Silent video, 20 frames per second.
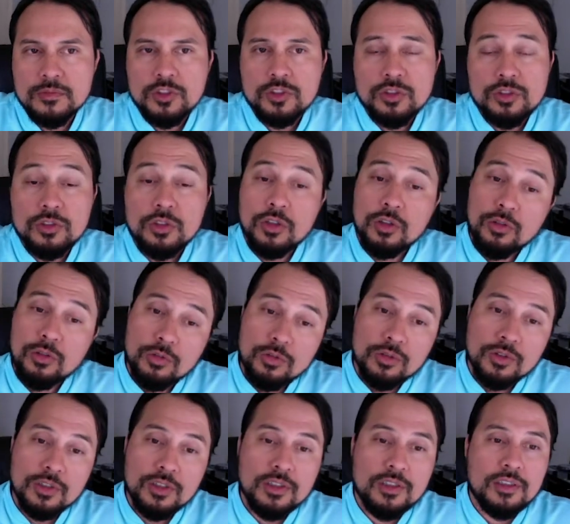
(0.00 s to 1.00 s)
and
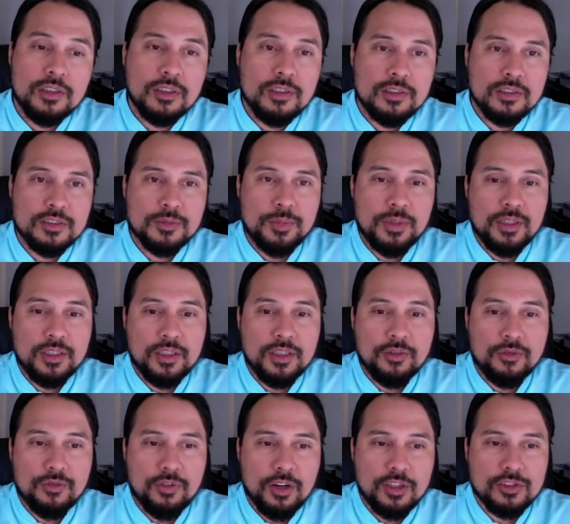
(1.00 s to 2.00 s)
speaking of
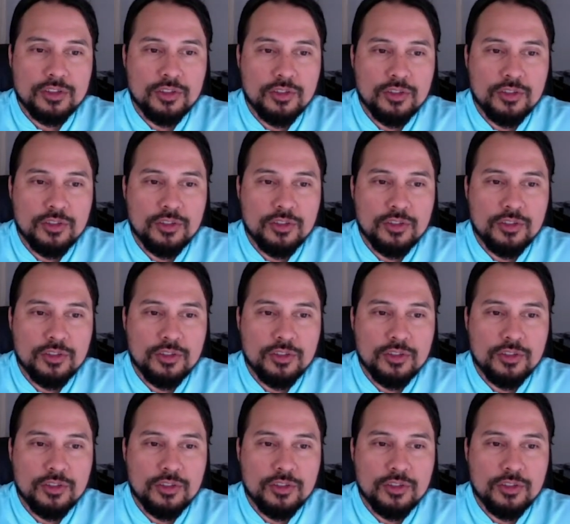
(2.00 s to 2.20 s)
Russell,